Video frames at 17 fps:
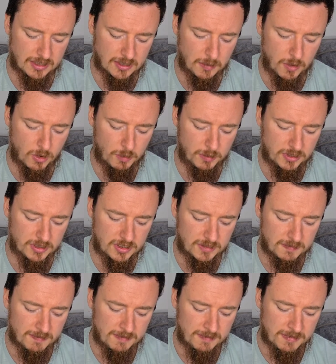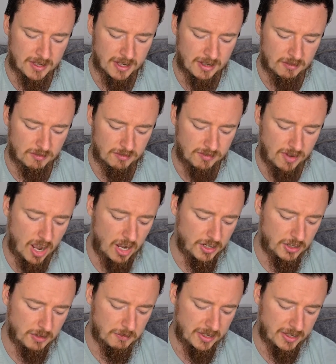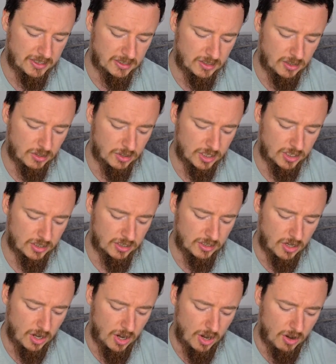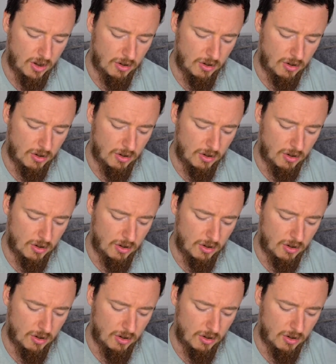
at the moment. Volume is looking